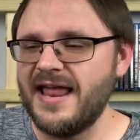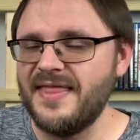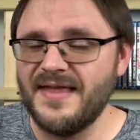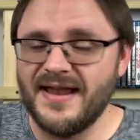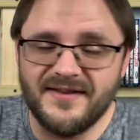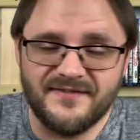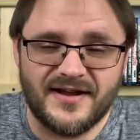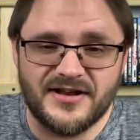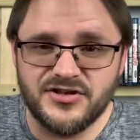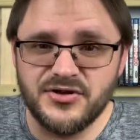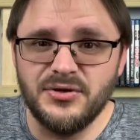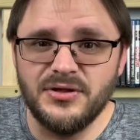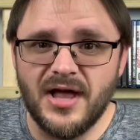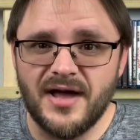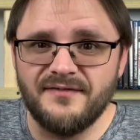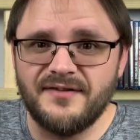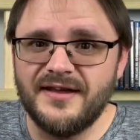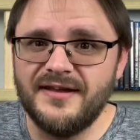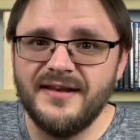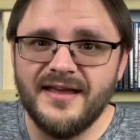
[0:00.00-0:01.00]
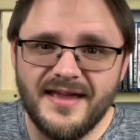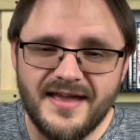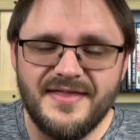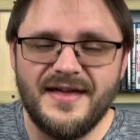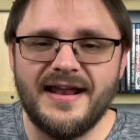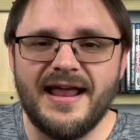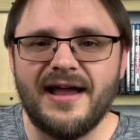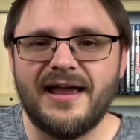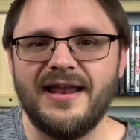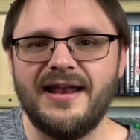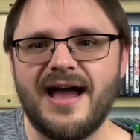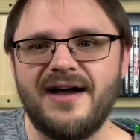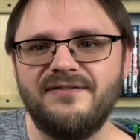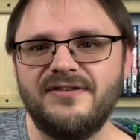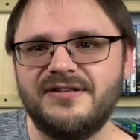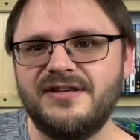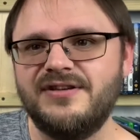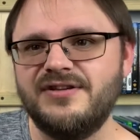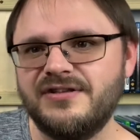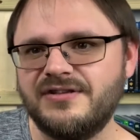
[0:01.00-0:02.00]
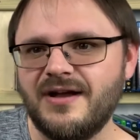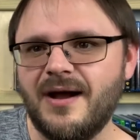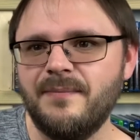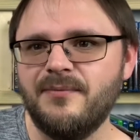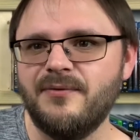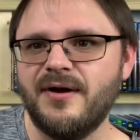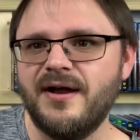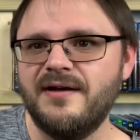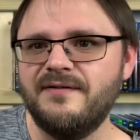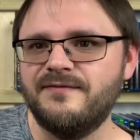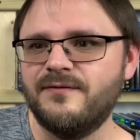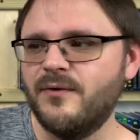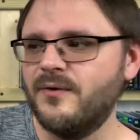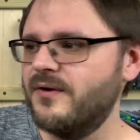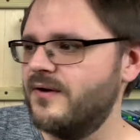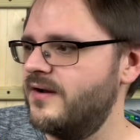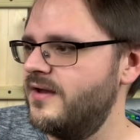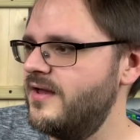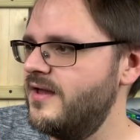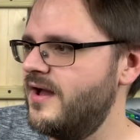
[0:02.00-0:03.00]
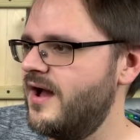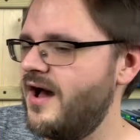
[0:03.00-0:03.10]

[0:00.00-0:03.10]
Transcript: And then if I do love it, then I can obviously just upgrade for